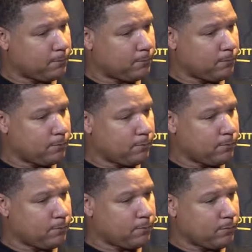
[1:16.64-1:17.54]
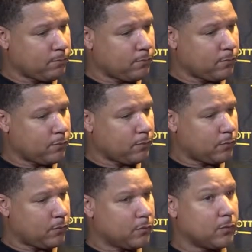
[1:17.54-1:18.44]

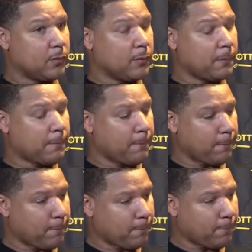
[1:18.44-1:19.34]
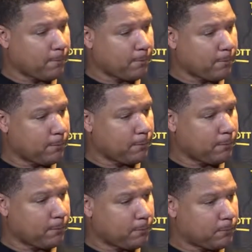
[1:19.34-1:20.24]

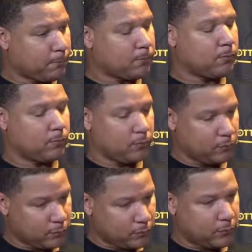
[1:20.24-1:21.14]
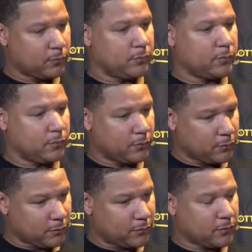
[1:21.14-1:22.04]

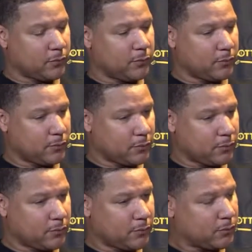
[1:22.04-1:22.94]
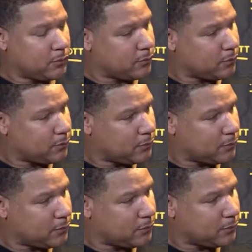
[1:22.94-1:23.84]

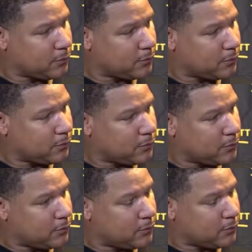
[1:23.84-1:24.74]
This person isn't speaking.